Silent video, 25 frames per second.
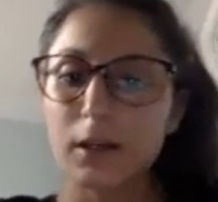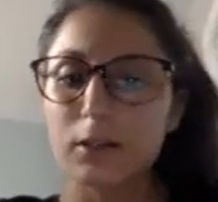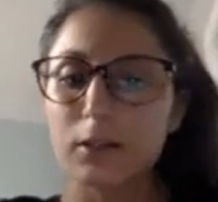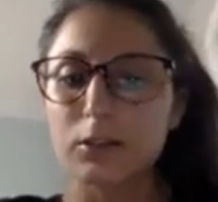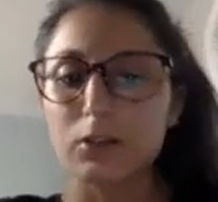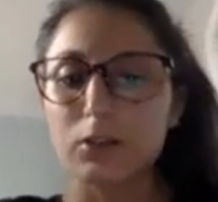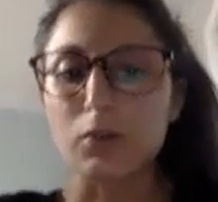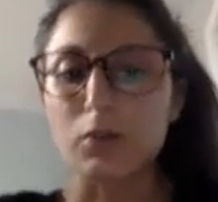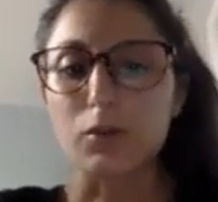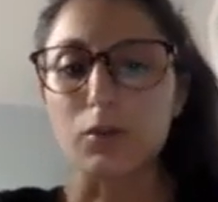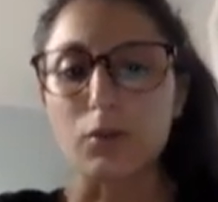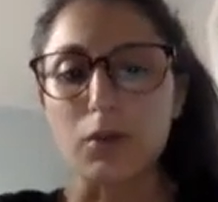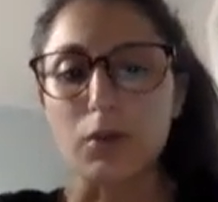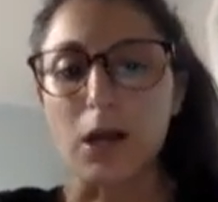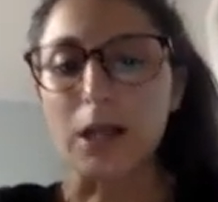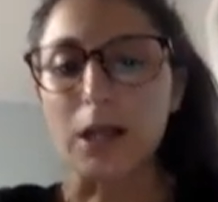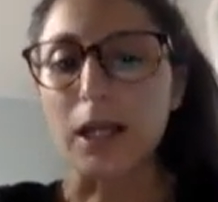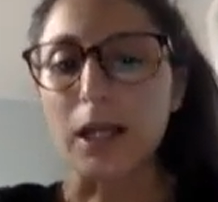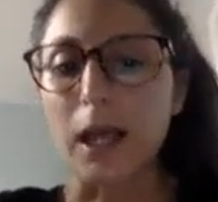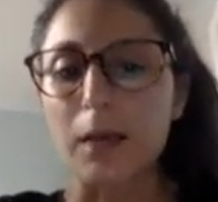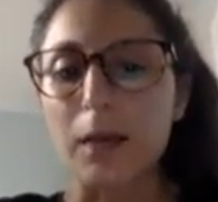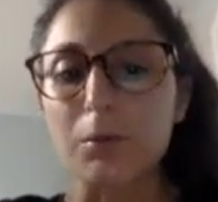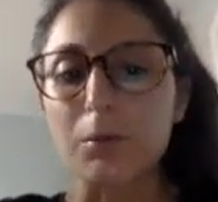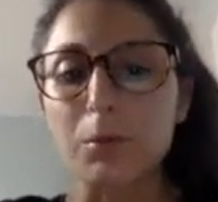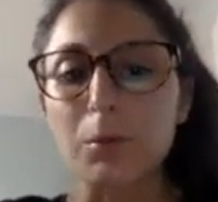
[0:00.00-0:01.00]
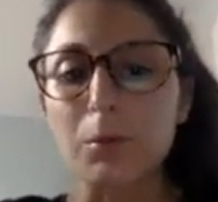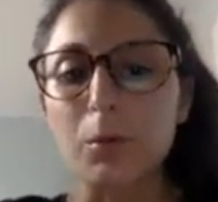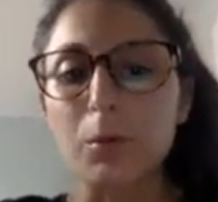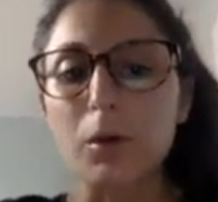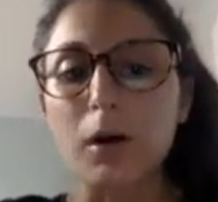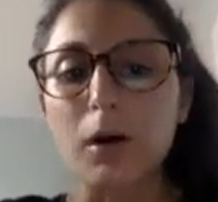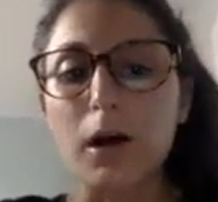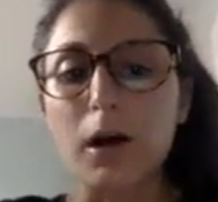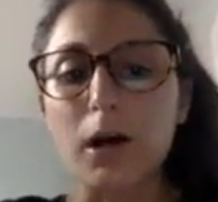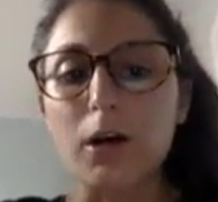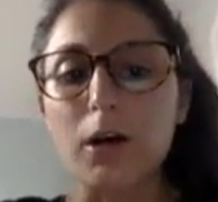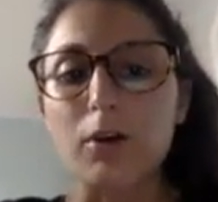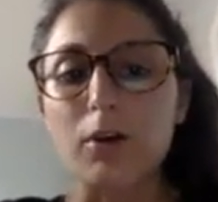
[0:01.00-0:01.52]
So they're not capable
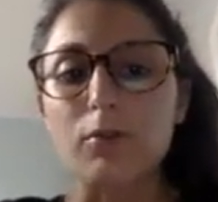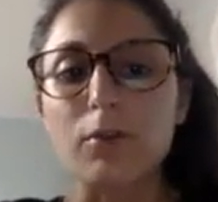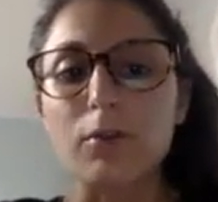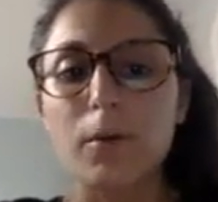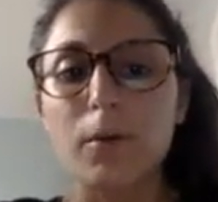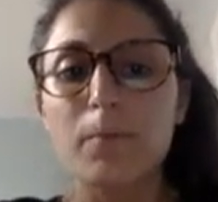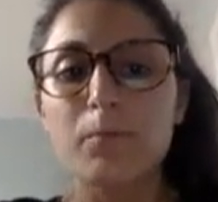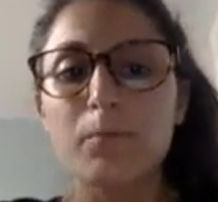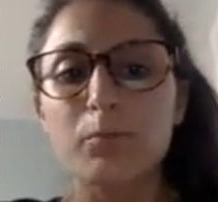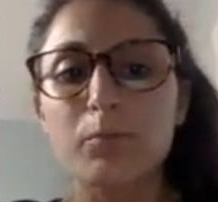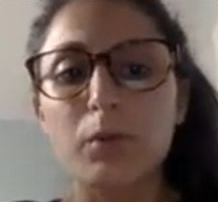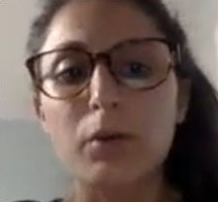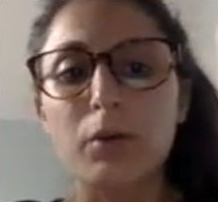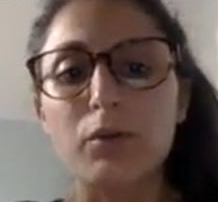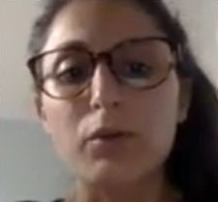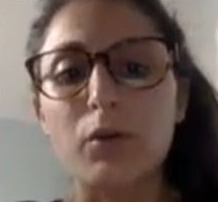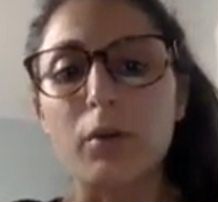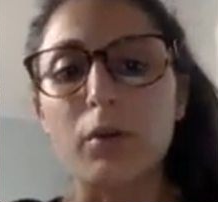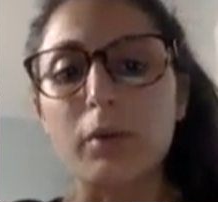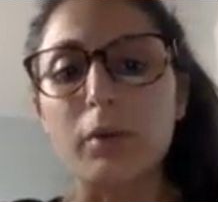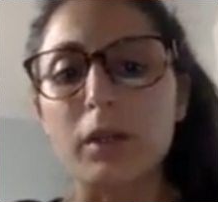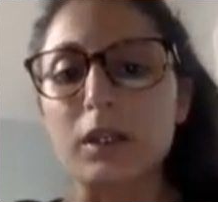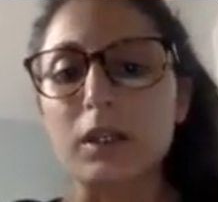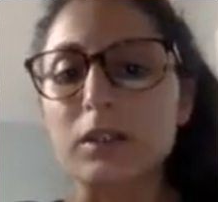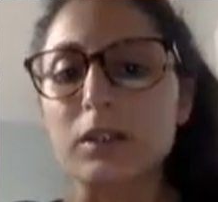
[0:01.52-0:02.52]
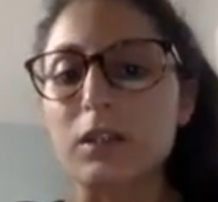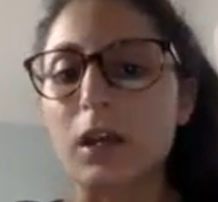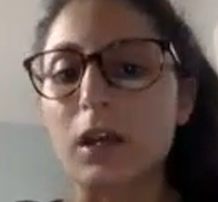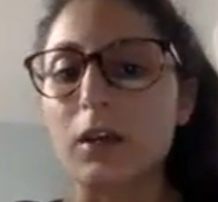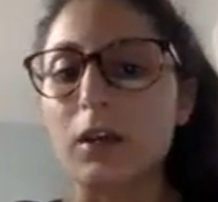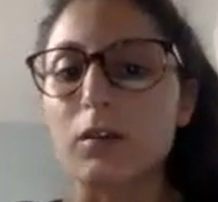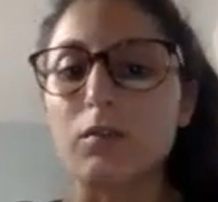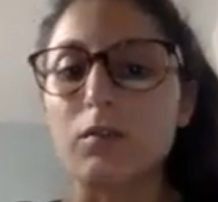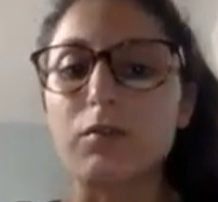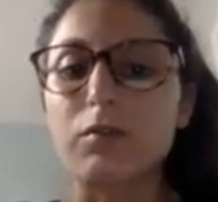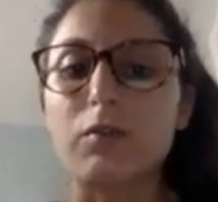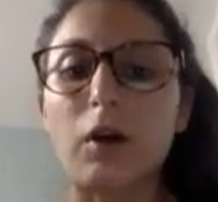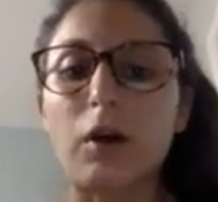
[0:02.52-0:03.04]
of performing this
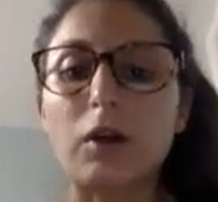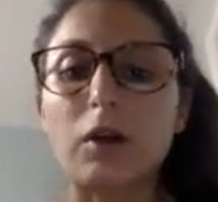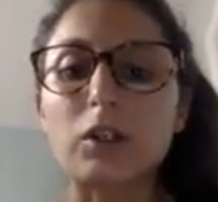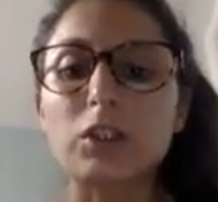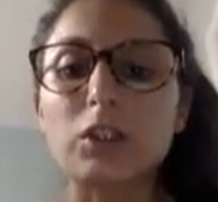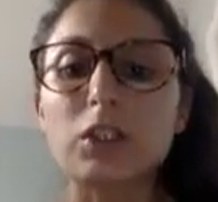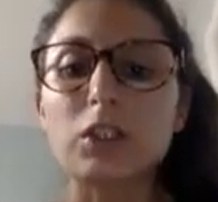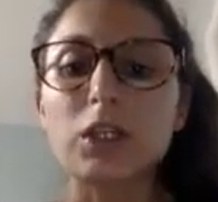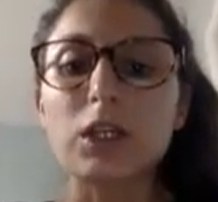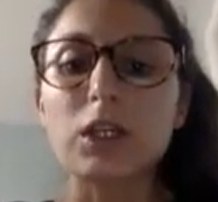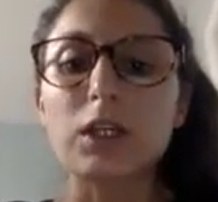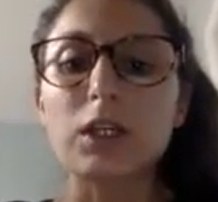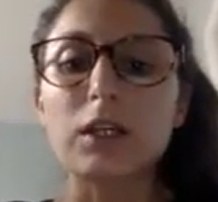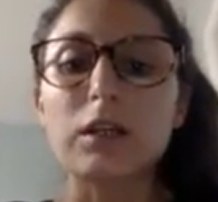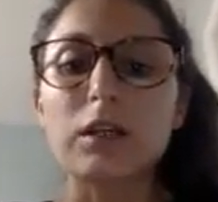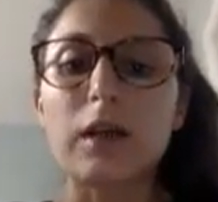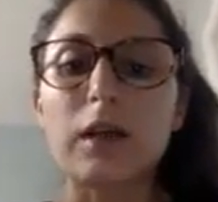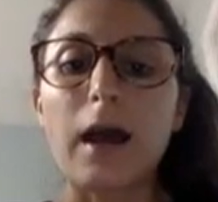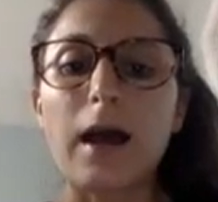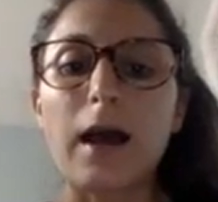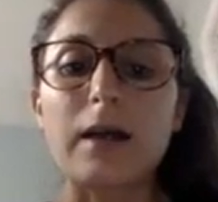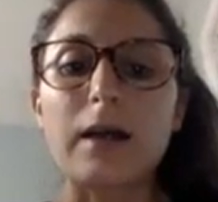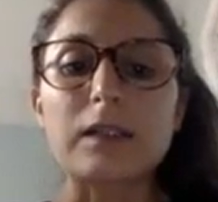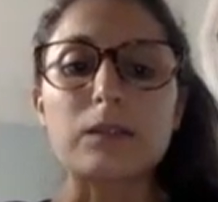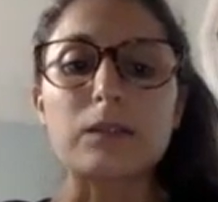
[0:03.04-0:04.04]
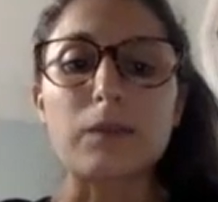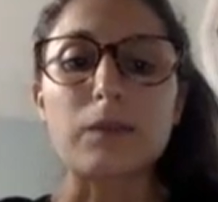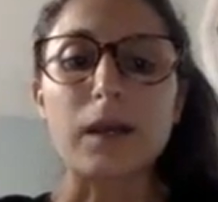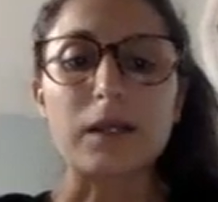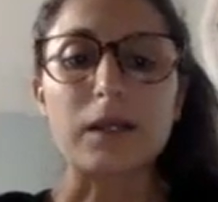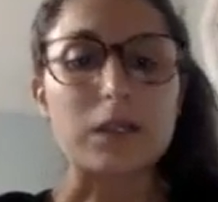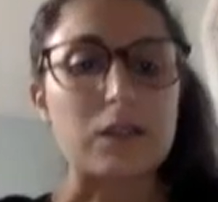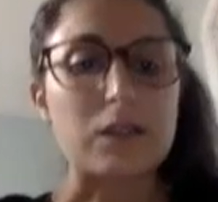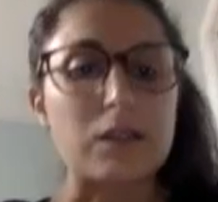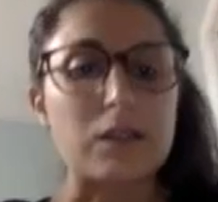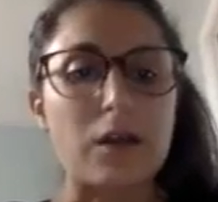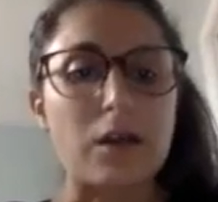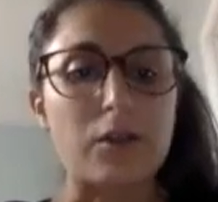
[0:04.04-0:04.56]
kind of function as
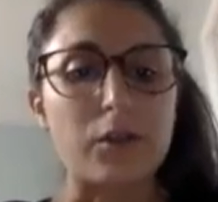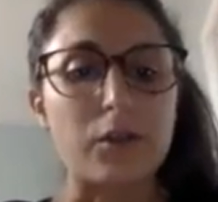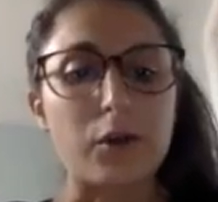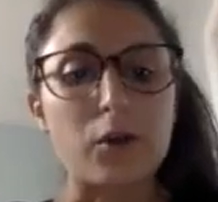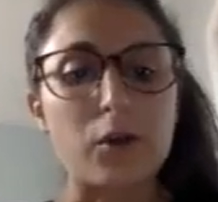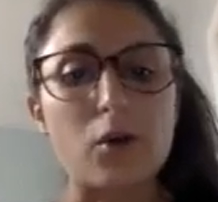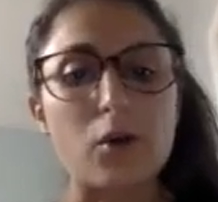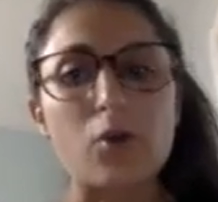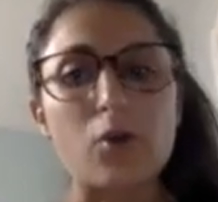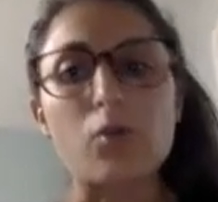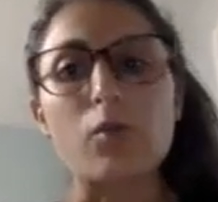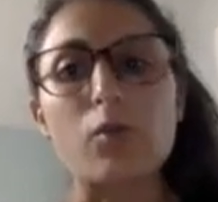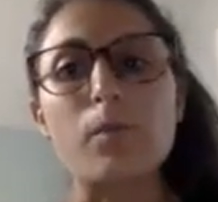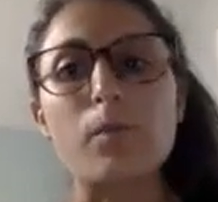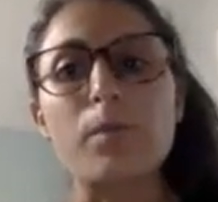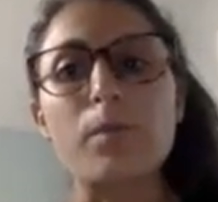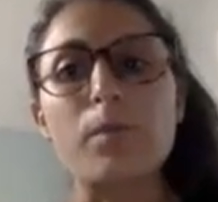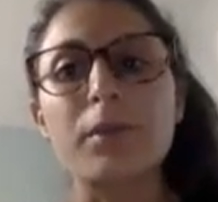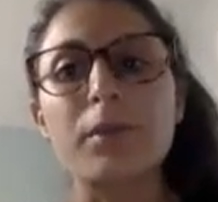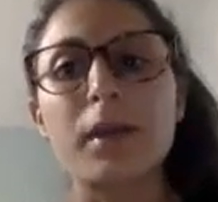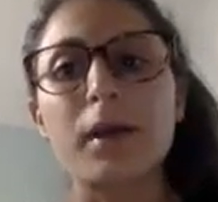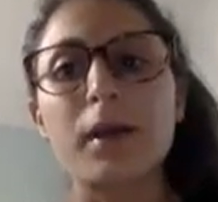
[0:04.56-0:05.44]
magnets on their own.